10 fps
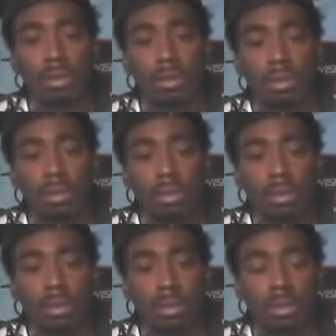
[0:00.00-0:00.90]

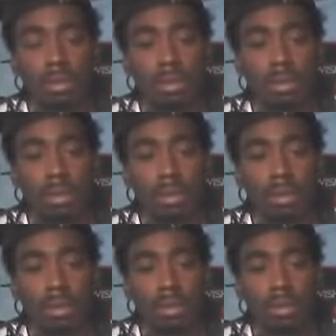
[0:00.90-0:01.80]

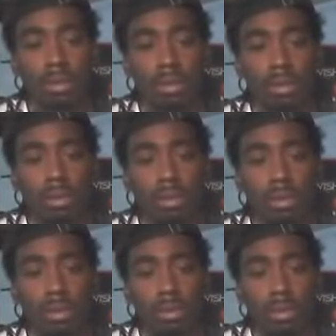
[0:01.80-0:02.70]

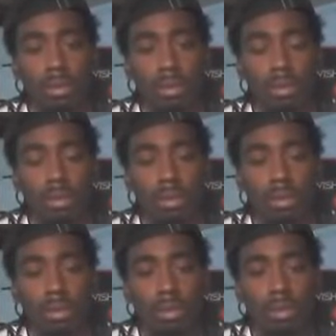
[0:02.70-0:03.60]

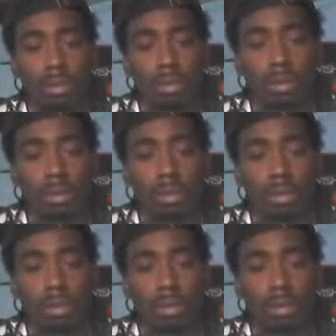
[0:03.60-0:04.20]
(silent)